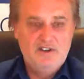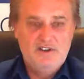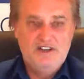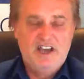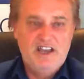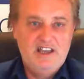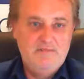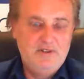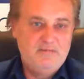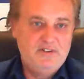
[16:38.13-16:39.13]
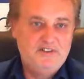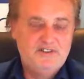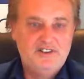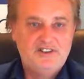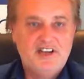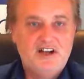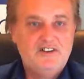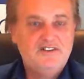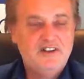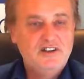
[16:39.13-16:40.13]
your name, your personal
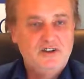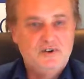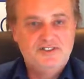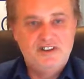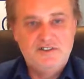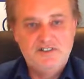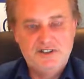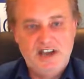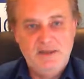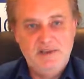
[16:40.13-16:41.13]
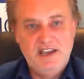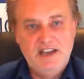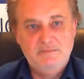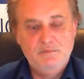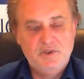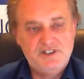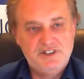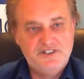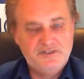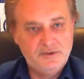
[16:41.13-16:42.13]
details. You also give us your ABN,
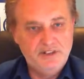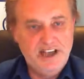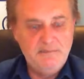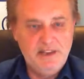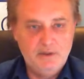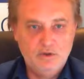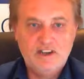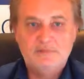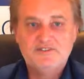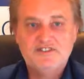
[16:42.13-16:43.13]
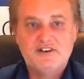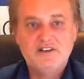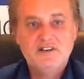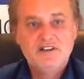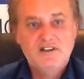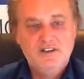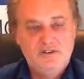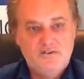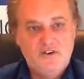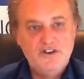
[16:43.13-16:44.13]
which is through an ABN lookup site.
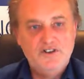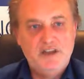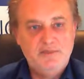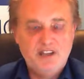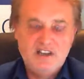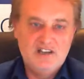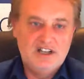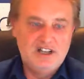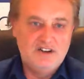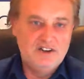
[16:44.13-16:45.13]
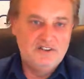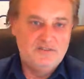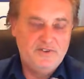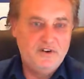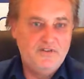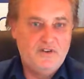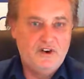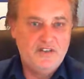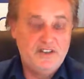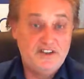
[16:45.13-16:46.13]
You'll find your ABN. You click on it to
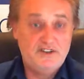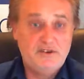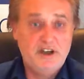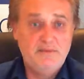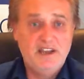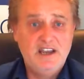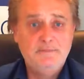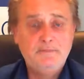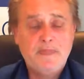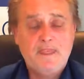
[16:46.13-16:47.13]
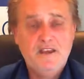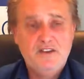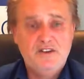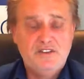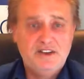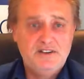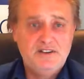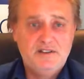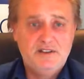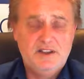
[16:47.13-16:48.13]
verify that that's your ABN. You
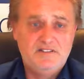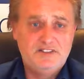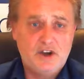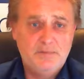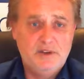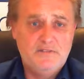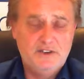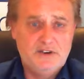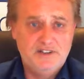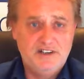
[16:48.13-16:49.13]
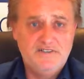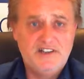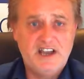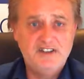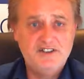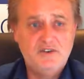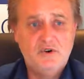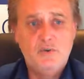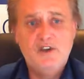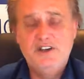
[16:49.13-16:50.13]
then give us a copy of your identification.
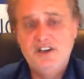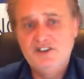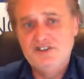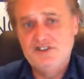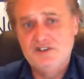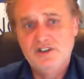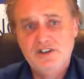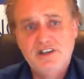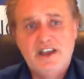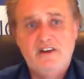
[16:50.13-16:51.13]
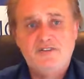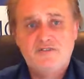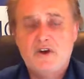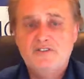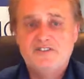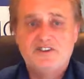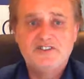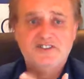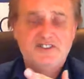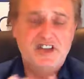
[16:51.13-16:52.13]
All we need is your current driver's
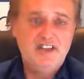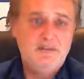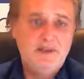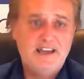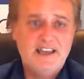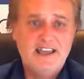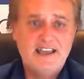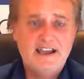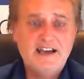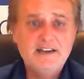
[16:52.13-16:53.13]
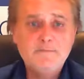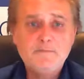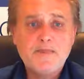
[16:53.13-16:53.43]
license and your Medicare card.